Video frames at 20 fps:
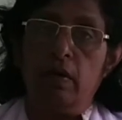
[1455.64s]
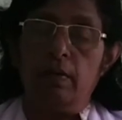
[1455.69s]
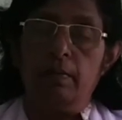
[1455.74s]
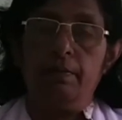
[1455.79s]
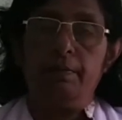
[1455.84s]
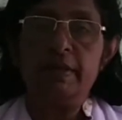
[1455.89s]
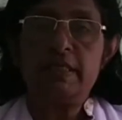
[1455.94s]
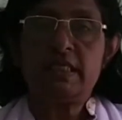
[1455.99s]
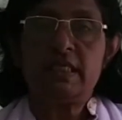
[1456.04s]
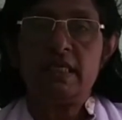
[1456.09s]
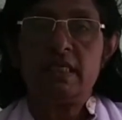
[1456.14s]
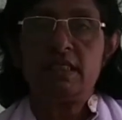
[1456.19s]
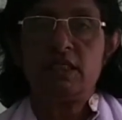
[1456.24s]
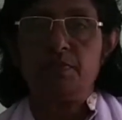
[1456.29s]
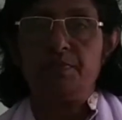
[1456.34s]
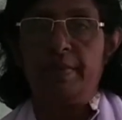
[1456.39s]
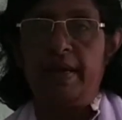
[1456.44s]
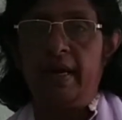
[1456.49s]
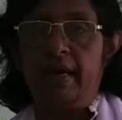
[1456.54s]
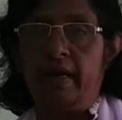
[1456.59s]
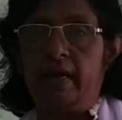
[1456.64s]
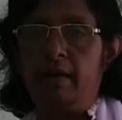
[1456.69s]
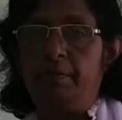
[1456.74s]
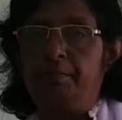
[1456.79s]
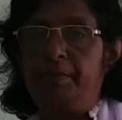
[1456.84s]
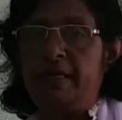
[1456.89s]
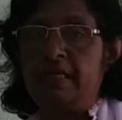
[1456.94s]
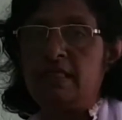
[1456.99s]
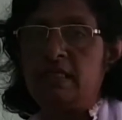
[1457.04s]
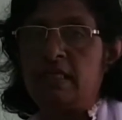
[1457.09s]
businessmen,
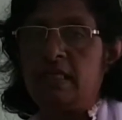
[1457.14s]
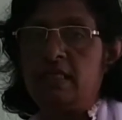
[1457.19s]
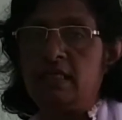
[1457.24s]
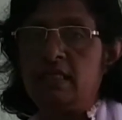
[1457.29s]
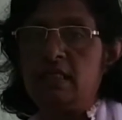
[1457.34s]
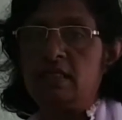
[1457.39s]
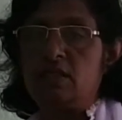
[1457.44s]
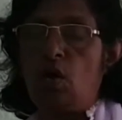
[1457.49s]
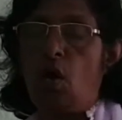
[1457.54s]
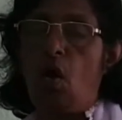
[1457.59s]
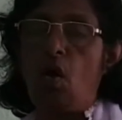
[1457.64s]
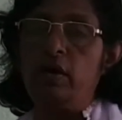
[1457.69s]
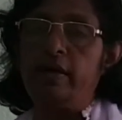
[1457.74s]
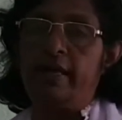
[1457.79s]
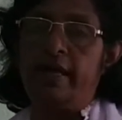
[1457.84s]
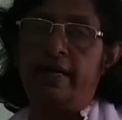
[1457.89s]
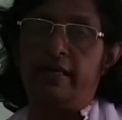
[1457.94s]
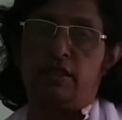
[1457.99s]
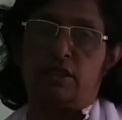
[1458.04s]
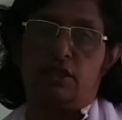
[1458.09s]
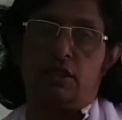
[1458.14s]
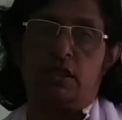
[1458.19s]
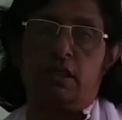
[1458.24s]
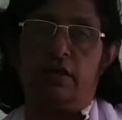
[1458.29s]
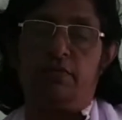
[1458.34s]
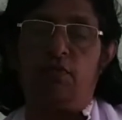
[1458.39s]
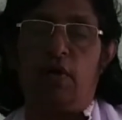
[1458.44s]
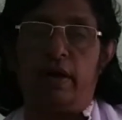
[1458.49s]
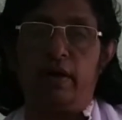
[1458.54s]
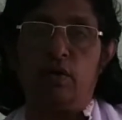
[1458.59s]
peasants, all that
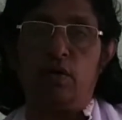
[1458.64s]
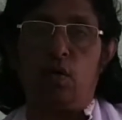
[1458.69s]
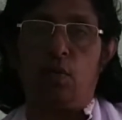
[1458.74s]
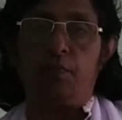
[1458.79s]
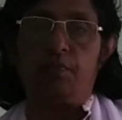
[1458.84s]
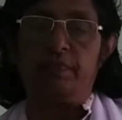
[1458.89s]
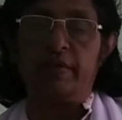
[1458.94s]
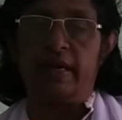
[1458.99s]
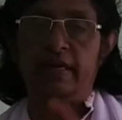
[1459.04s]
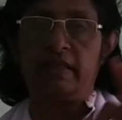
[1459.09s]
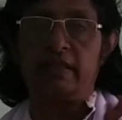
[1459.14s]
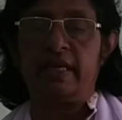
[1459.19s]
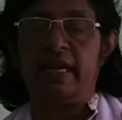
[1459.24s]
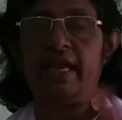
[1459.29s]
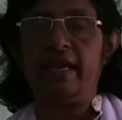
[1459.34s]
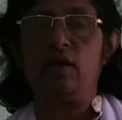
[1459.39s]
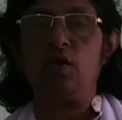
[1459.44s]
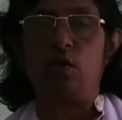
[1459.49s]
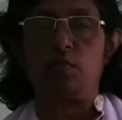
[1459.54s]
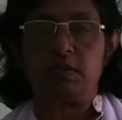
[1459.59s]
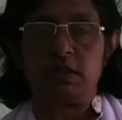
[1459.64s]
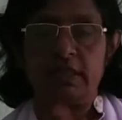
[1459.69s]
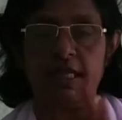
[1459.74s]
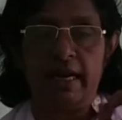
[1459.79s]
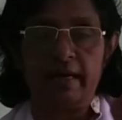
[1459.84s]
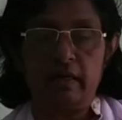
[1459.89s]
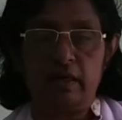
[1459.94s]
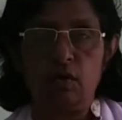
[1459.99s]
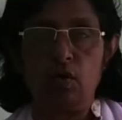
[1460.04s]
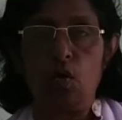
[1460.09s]
one group. That three groups.
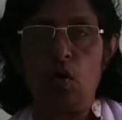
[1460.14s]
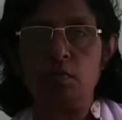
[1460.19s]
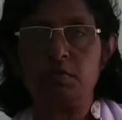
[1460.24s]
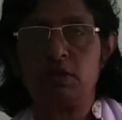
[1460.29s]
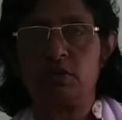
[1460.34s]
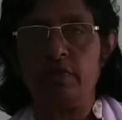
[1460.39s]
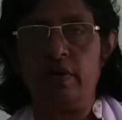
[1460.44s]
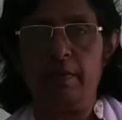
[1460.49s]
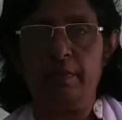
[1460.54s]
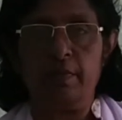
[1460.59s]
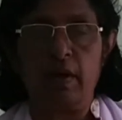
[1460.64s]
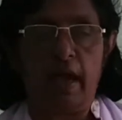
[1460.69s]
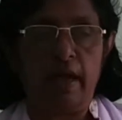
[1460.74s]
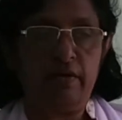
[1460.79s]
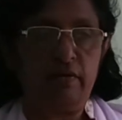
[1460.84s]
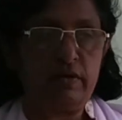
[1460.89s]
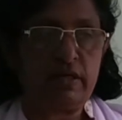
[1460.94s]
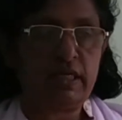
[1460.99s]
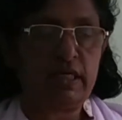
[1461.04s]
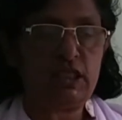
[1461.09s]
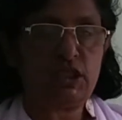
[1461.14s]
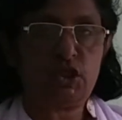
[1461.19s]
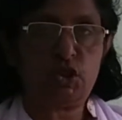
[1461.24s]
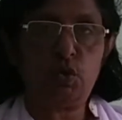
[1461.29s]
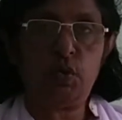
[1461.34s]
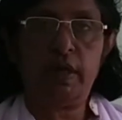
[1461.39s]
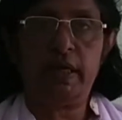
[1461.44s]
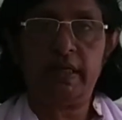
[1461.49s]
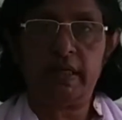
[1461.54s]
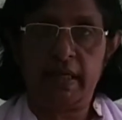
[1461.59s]
That groups I will teach you
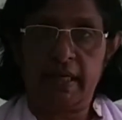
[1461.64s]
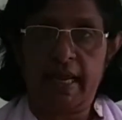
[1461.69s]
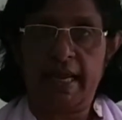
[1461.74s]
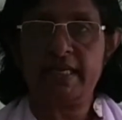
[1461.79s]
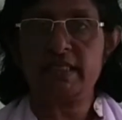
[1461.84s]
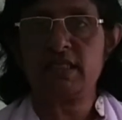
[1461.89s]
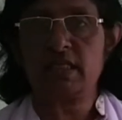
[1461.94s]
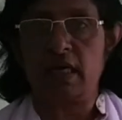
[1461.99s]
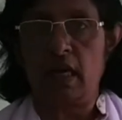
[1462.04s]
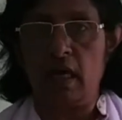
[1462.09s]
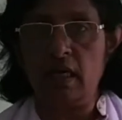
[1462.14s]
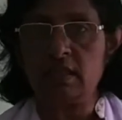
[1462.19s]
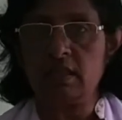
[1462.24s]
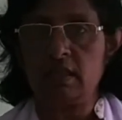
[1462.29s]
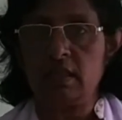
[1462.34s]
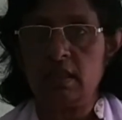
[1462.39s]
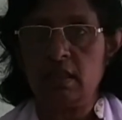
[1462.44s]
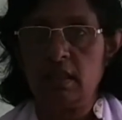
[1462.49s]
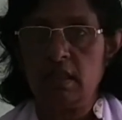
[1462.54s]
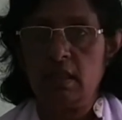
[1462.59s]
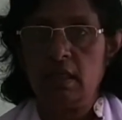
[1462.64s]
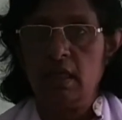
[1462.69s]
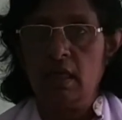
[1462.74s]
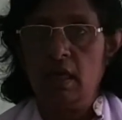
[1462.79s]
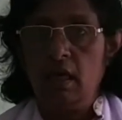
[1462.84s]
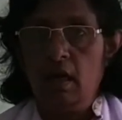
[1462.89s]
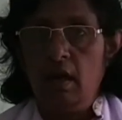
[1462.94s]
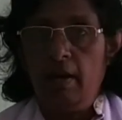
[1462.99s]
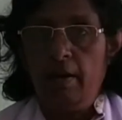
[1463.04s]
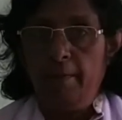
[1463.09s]
in the next class.
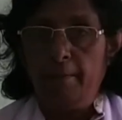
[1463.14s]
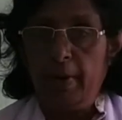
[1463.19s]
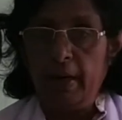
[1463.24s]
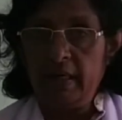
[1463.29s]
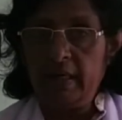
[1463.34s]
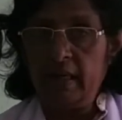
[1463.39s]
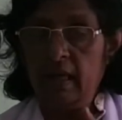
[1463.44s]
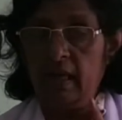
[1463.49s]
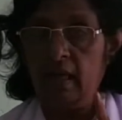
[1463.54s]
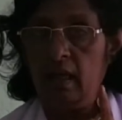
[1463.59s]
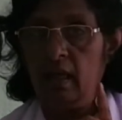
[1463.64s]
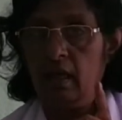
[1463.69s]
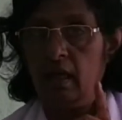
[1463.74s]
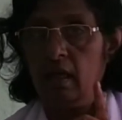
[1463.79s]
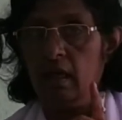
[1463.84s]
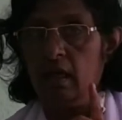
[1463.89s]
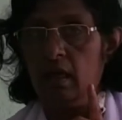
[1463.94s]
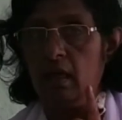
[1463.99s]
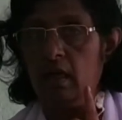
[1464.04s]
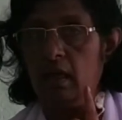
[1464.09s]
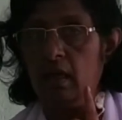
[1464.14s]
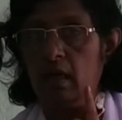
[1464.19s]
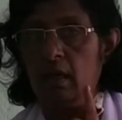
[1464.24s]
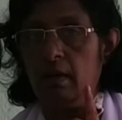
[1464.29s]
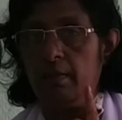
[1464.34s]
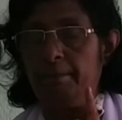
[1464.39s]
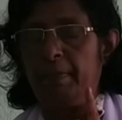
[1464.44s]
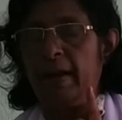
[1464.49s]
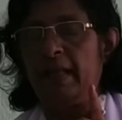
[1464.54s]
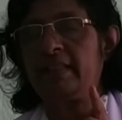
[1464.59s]
But the
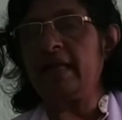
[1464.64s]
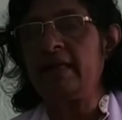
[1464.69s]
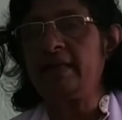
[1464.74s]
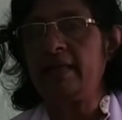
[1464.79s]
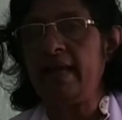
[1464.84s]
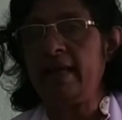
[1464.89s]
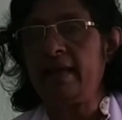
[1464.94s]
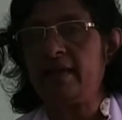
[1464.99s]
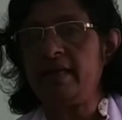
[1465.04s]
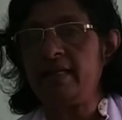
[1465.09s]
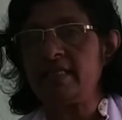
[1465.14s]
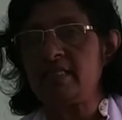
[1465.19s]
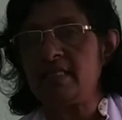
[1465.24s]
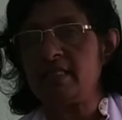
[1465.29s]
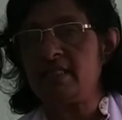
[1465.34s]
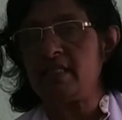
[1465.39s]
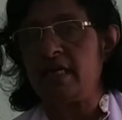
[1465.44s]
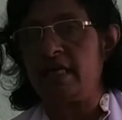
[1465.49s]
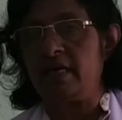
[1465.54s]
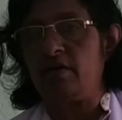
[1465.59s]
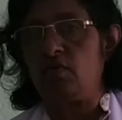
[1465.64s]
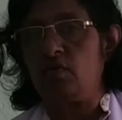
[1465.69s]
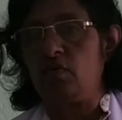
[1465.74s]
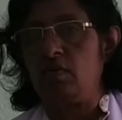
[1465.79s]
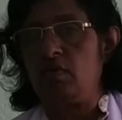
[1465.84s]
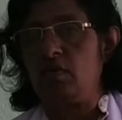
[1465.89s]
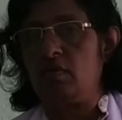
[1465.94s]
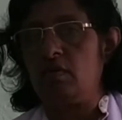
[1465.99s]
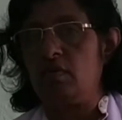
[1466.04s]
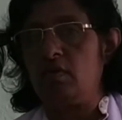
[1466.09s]
pathetic decision
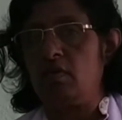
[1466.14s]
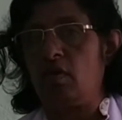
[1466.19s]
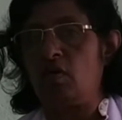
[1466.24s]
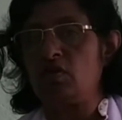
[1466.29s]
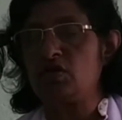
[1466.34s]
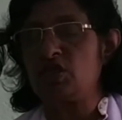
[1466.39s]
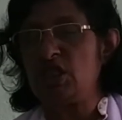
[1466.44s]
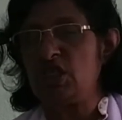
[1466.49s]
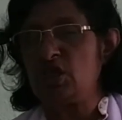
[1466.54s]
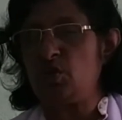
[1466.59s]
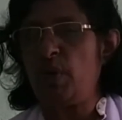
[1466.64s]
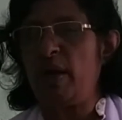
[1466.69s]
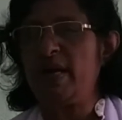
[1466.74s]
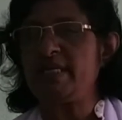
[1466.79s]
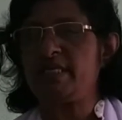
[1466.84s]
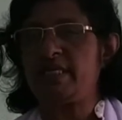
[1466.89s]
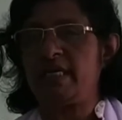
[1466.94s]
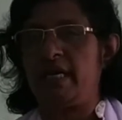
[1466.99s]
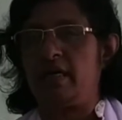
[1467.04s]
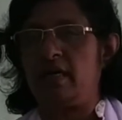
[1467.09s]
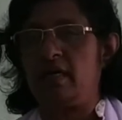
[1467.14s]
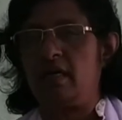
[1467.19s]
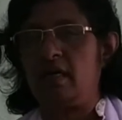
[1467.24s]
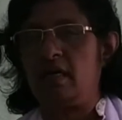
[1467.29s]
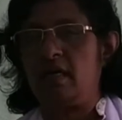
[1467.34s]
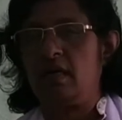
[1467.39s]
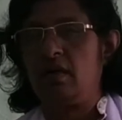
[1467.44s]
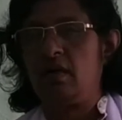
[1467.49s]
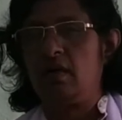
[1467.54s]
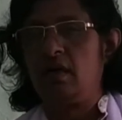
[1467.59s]
or situation
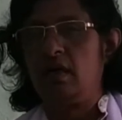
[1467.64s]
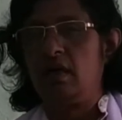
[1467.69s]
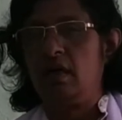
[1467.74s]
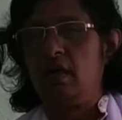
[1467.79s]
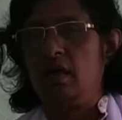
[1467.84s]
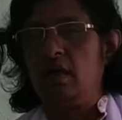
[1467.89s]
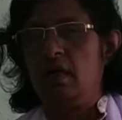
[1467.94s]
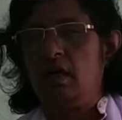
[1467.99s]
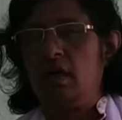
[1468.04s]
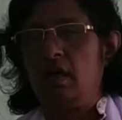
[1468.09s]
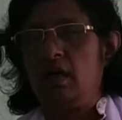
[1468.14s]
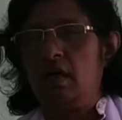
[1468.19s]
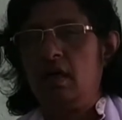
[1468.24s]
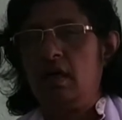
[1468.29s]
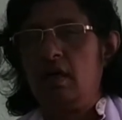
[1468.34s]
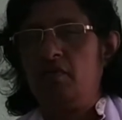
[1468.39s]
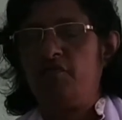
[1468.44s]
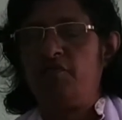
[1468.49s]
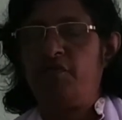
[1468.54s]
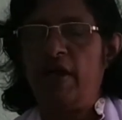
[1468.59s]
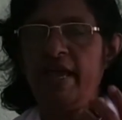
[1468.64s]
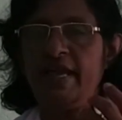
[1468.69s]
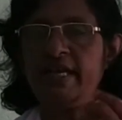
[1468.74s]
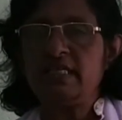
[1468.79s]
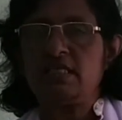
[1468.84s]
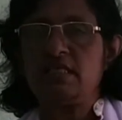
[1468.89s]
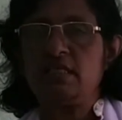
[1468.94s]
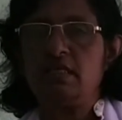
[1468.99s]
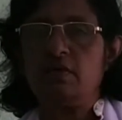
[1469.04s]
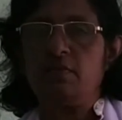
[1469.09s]

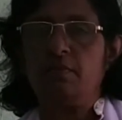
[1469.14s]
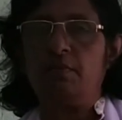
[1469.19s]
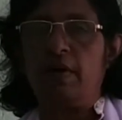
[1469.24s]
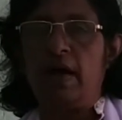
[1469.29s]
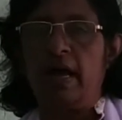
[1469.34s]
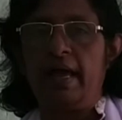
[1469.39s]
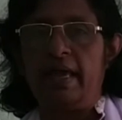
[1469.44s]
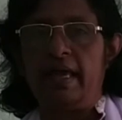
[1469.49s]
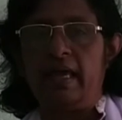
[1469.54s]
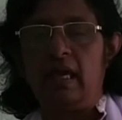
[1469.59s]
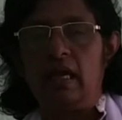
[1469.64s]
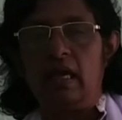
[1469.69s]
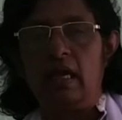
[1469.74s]
faced by